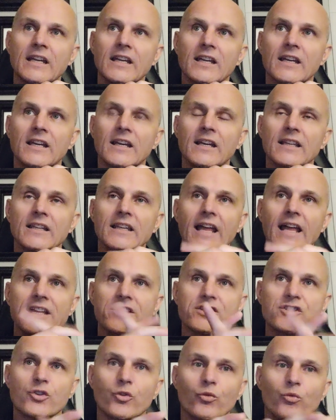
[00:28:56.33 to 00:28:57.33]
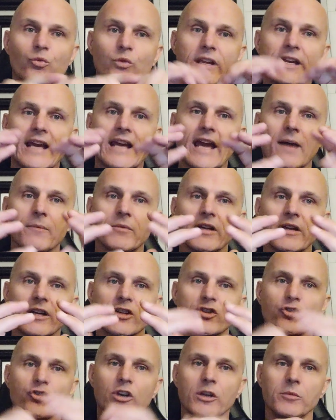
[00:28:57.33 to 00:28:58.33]
Let's recap
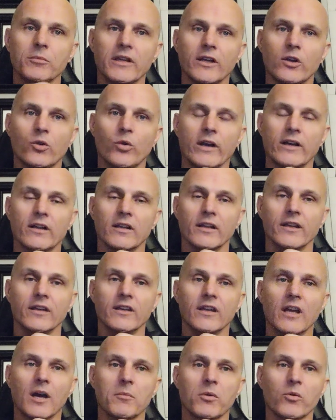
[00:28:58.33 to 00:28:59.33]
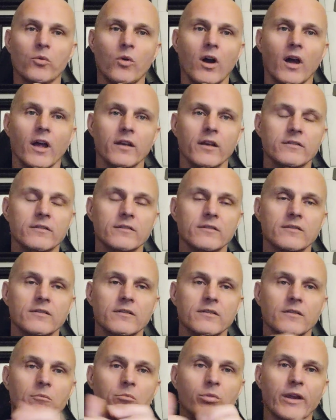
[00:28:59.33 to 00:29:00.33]
extremely quickly. Number one,
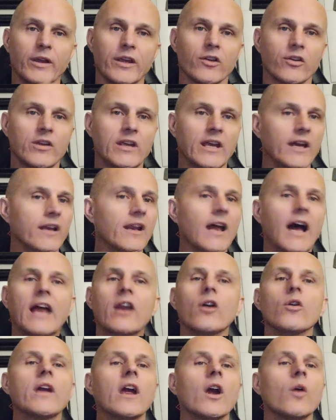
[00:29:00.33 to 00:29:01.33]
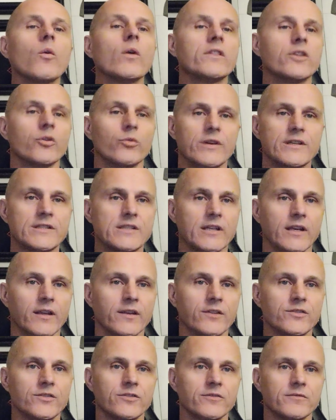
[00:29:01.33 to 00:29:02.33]
bring your kid. I don't care what the reason
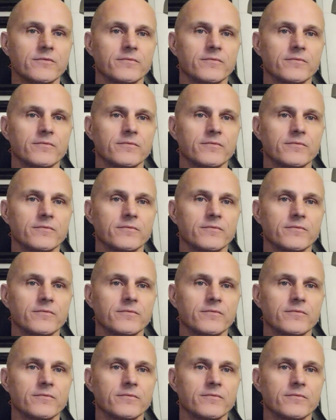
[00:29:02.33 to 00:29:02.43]
is.